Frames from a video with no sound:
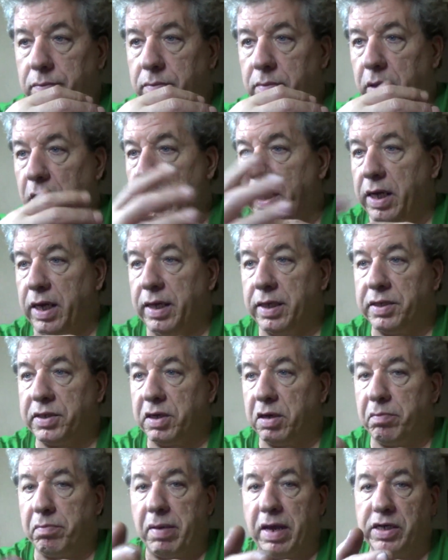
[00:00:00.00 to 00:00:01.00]
Any
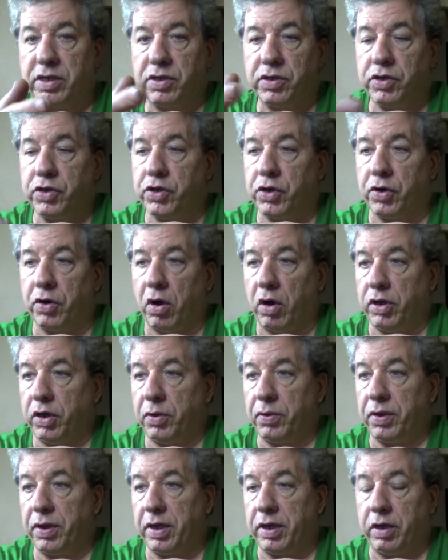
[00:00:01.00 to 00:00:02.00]
instant messenger
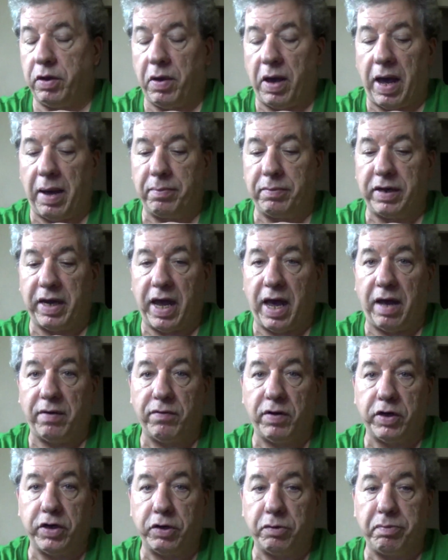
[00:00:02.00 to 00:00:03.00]
that you happen to have
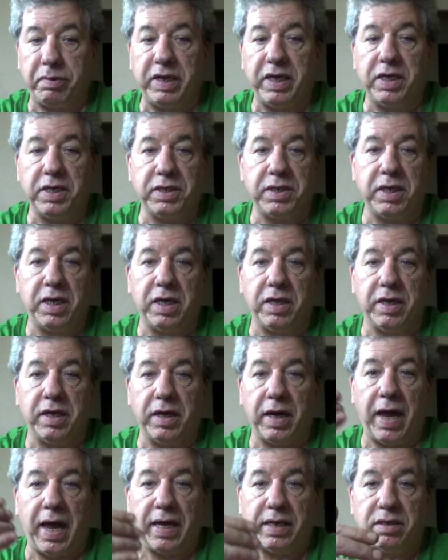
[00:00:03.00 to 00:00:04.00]
on your PC that
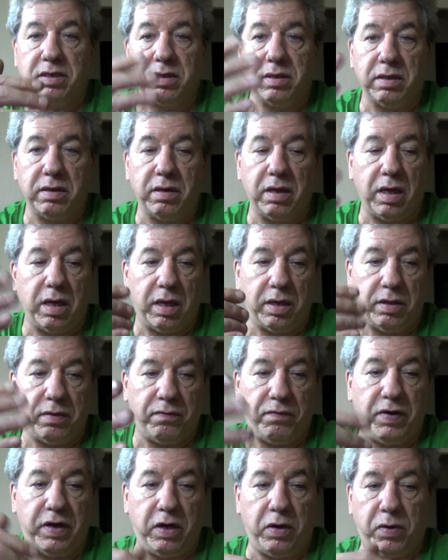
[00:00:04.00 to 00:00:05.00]
has the
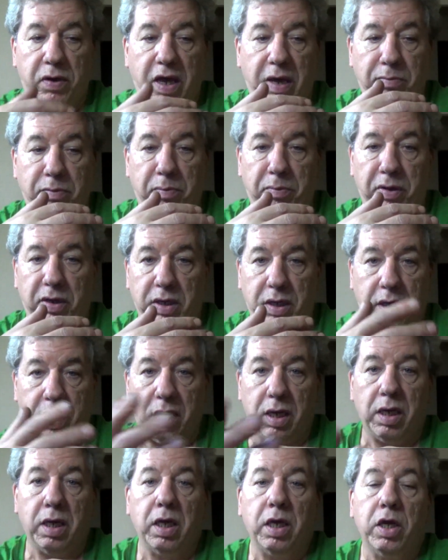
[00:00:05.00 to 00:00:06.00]
video capability.
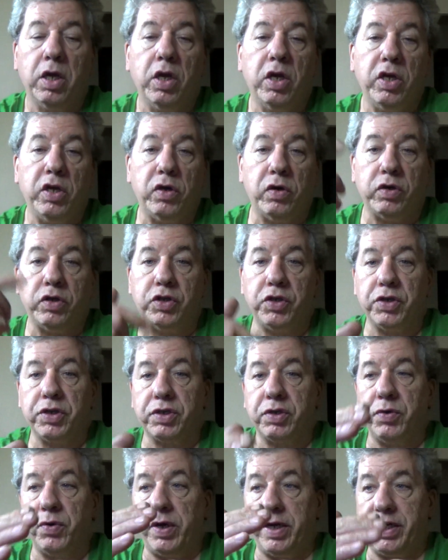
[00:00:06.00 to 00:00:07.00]
You're
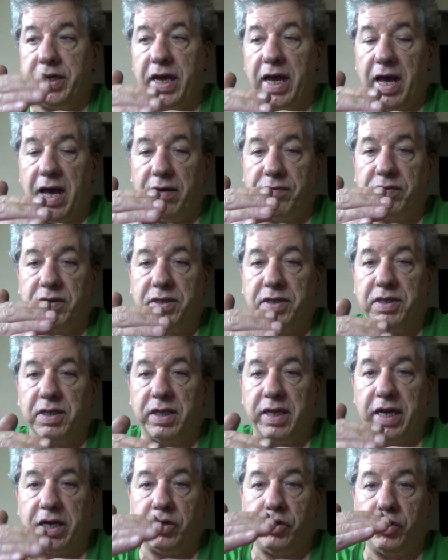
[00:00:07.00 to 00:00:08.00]
just going to have to
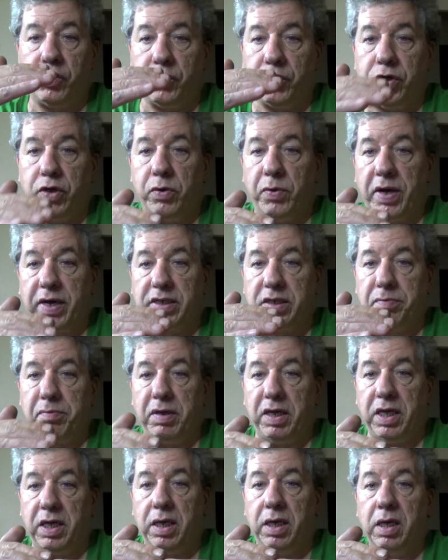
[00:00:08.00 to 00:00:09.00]
select your
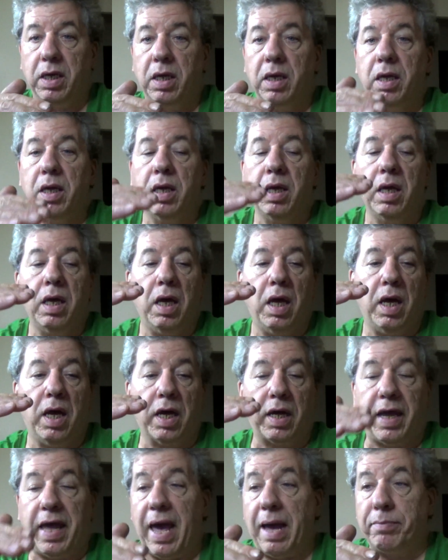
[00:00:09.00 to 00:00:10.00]
USB
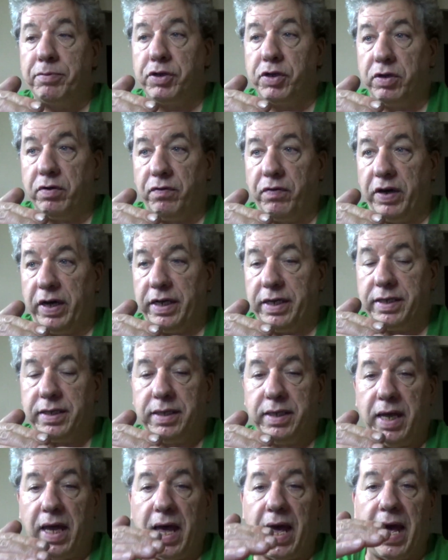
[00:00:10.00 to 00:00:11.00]
capture
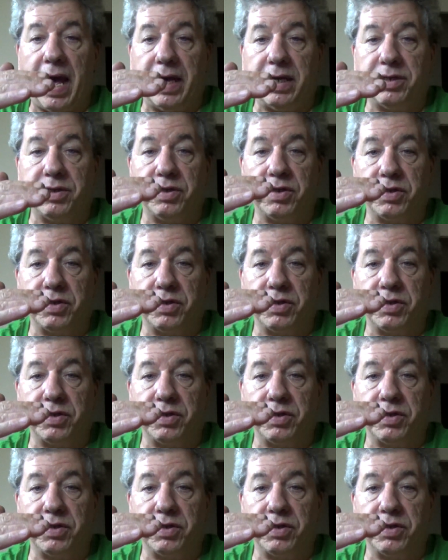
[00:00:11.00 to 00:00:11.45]
device as the